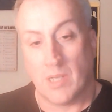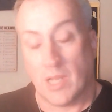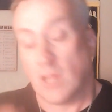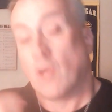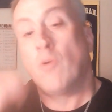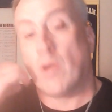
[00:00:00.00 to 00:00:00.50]

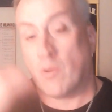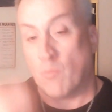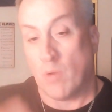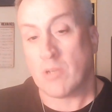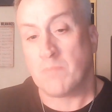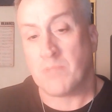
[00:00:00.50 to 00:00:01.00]
Hello and
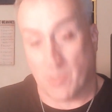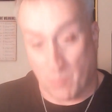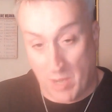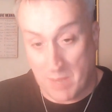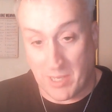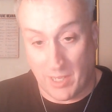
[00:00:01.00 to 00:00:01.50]
welcome to The
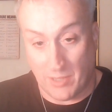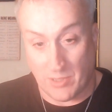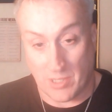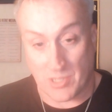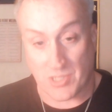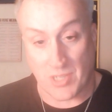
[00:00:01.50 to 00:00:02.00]
Rabyd
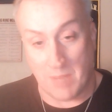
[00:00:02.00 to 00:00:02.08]
Atheist.